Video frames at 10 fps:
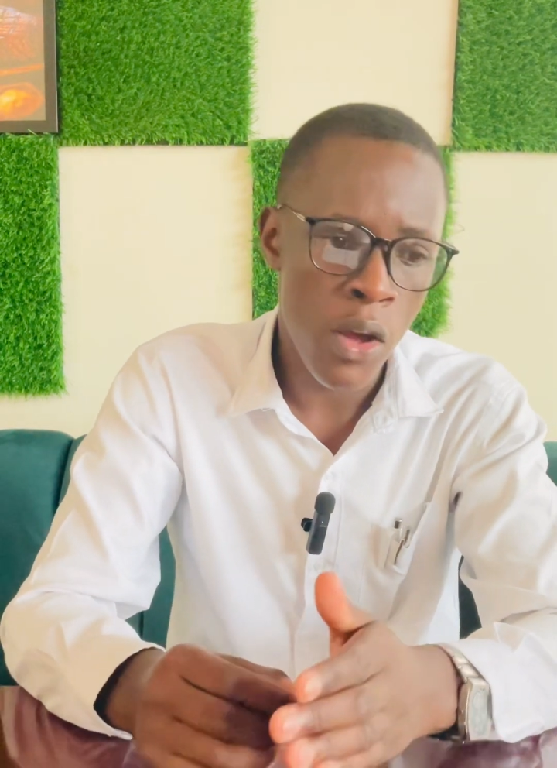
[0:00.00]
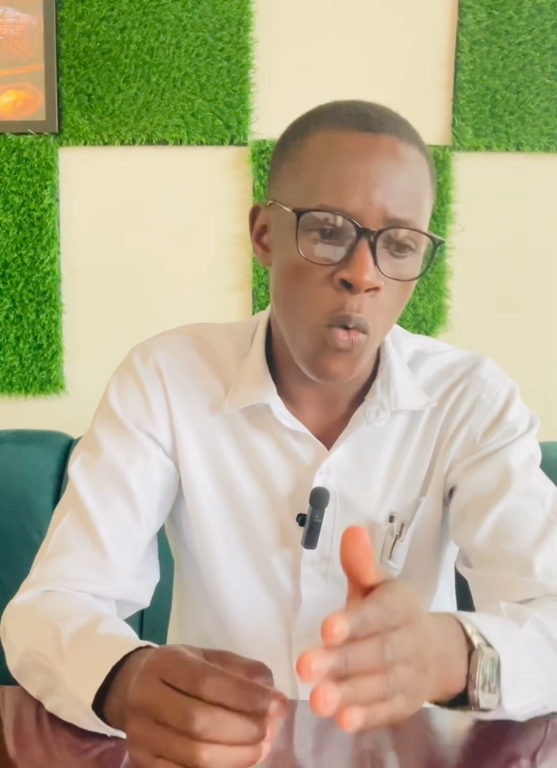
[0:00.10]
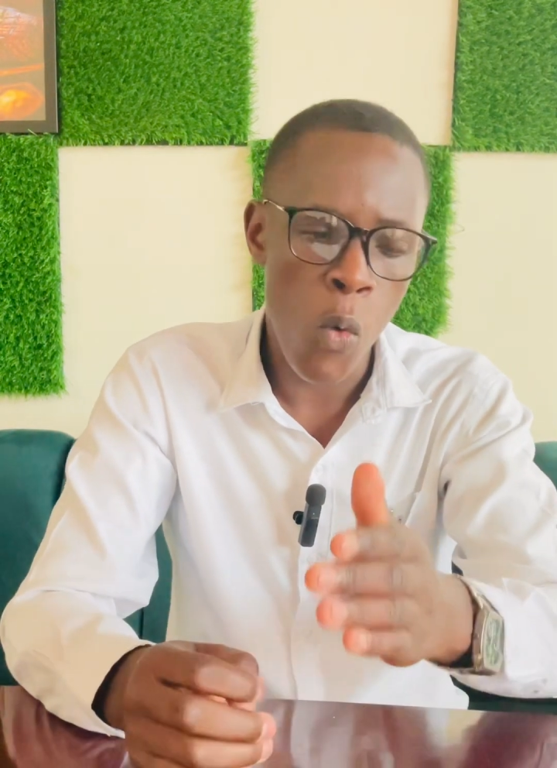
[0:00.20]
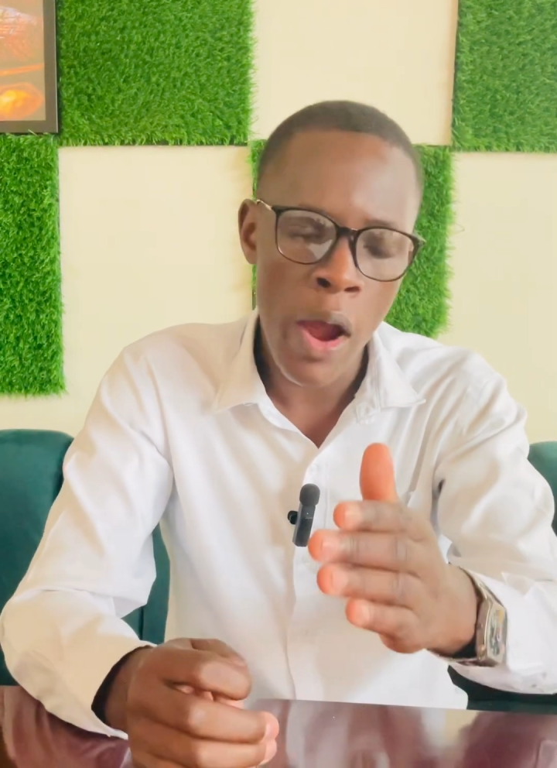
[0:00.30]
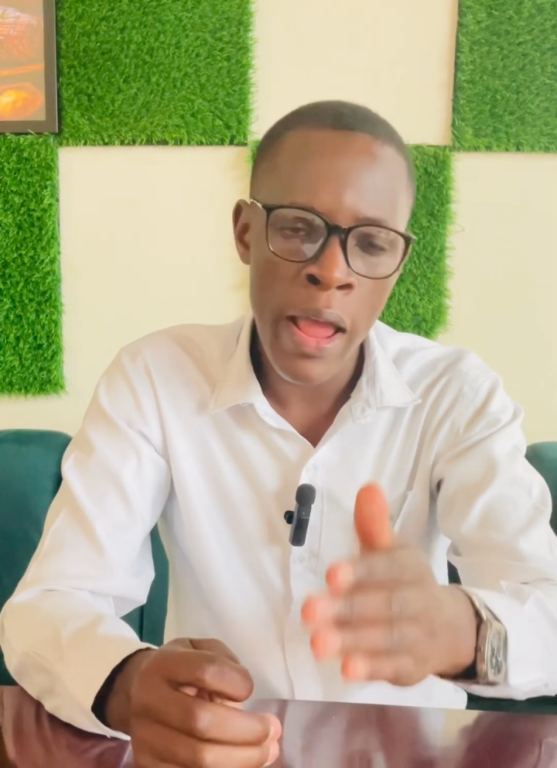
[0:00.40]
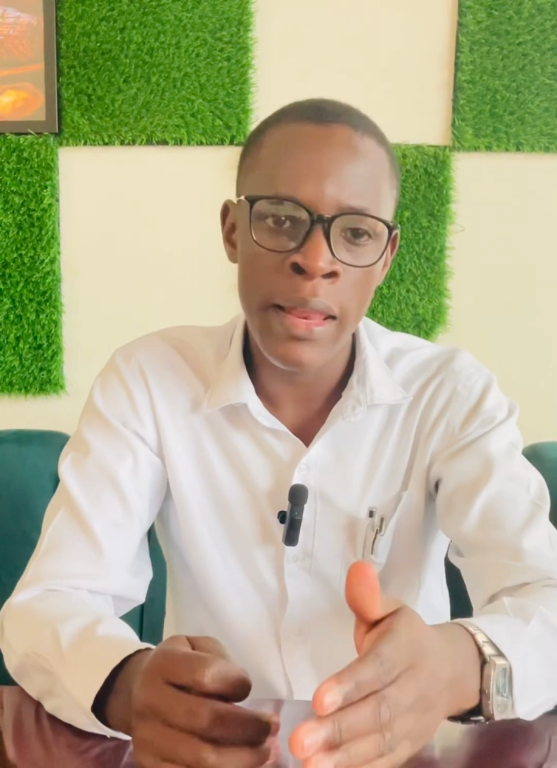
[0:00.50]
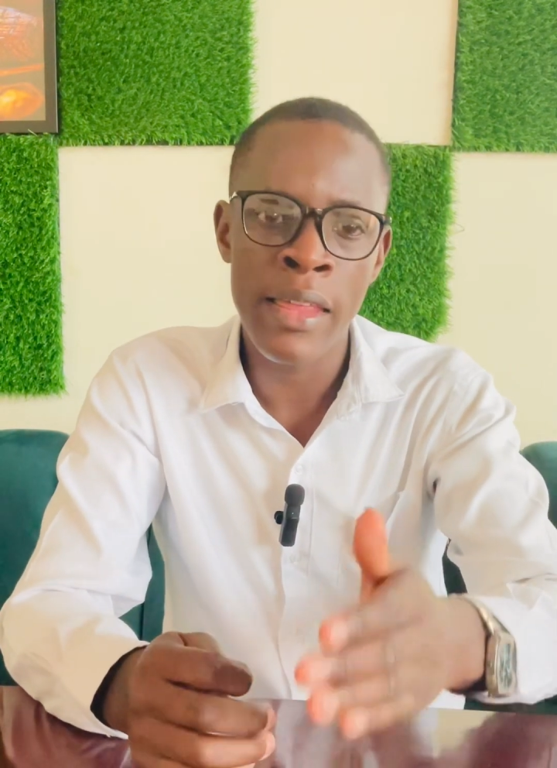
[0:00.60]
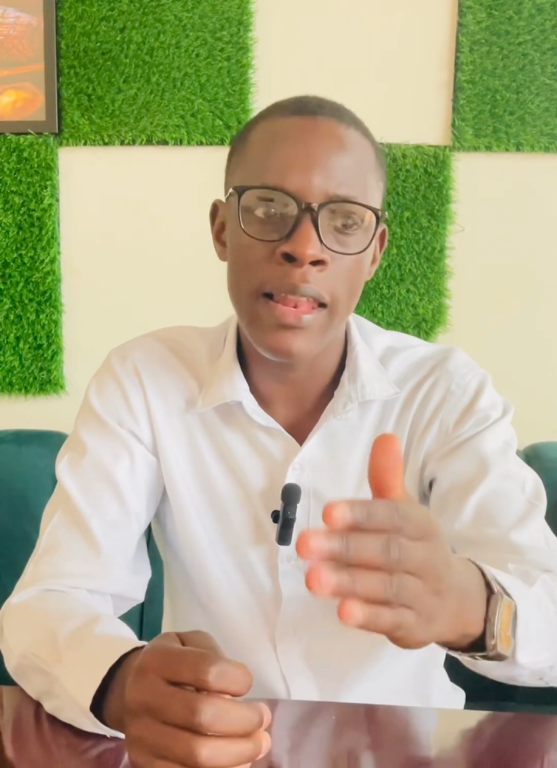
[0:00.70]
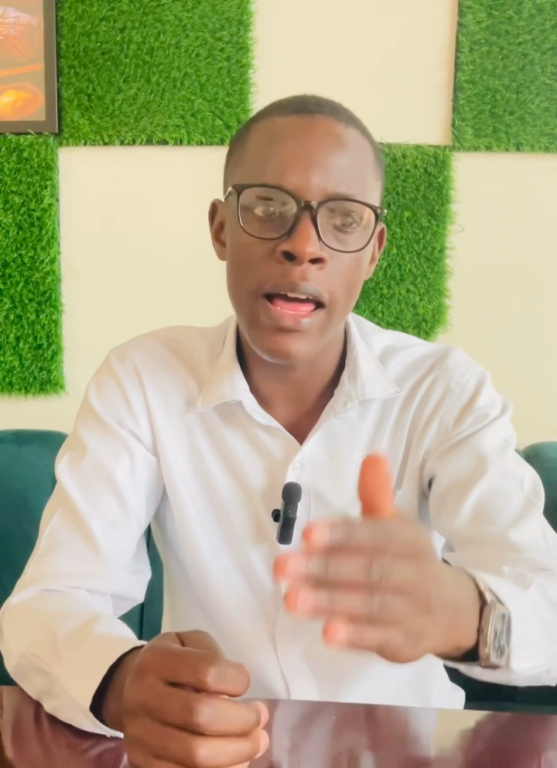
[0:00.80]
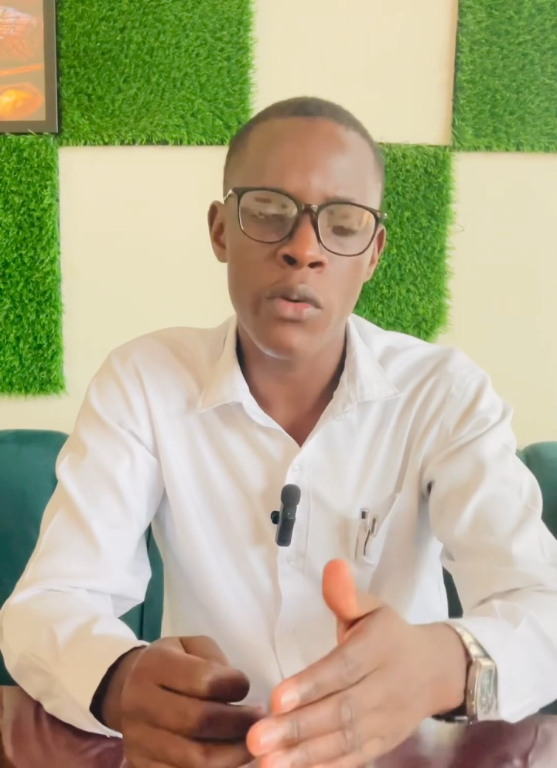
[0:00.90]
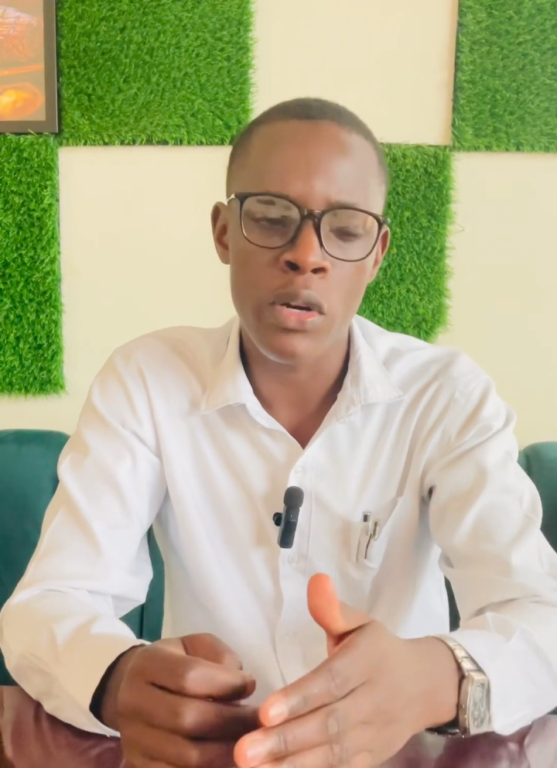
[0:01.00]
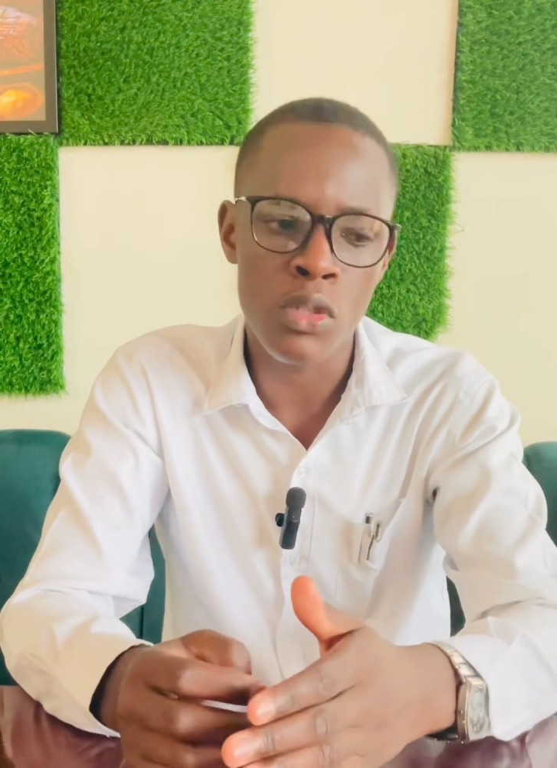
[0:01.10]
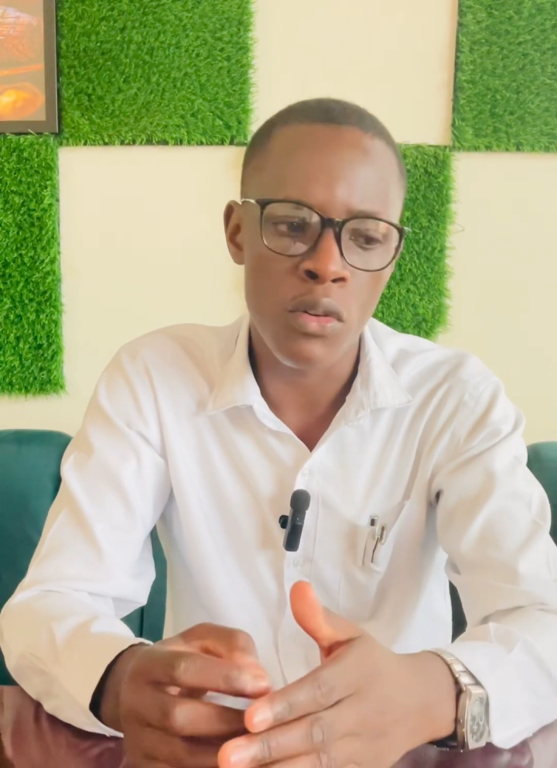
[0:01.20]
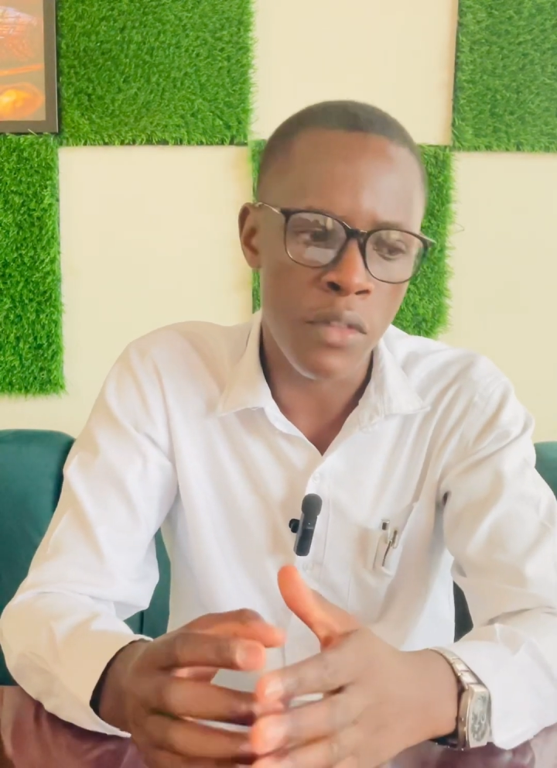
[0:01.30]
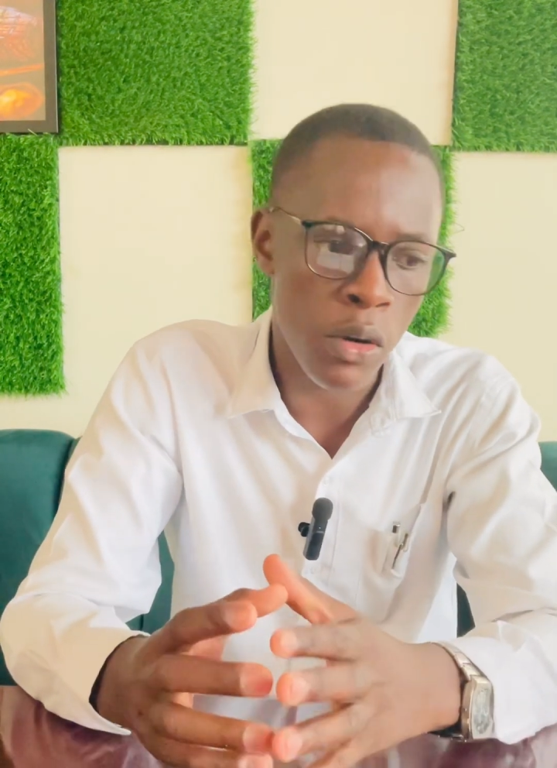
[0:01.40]
while the
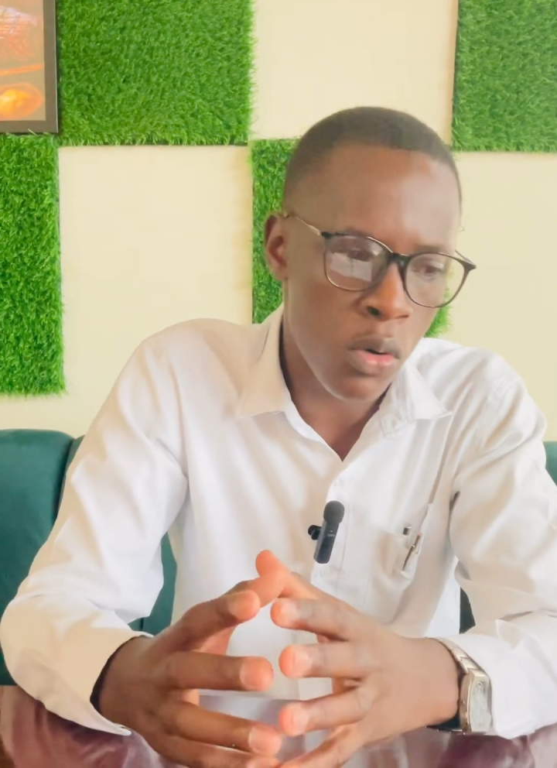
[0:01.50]
language of the